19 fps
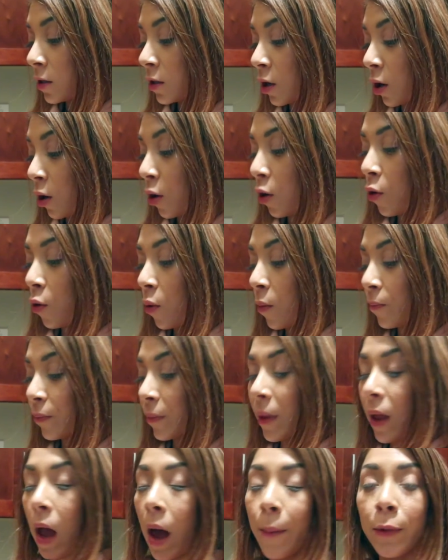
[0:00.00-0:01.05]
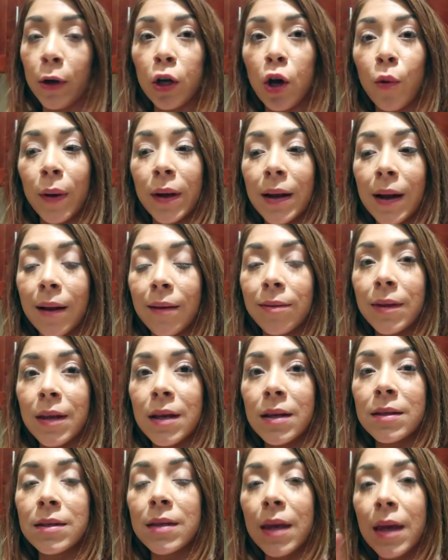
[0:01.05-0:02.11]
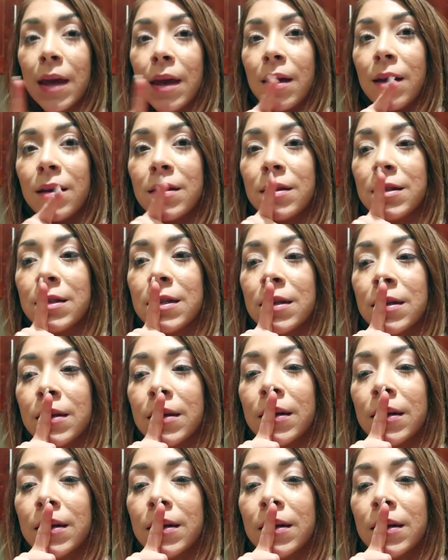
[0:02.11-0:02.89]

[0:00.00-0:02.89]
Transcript: So I'm gonna go in on this and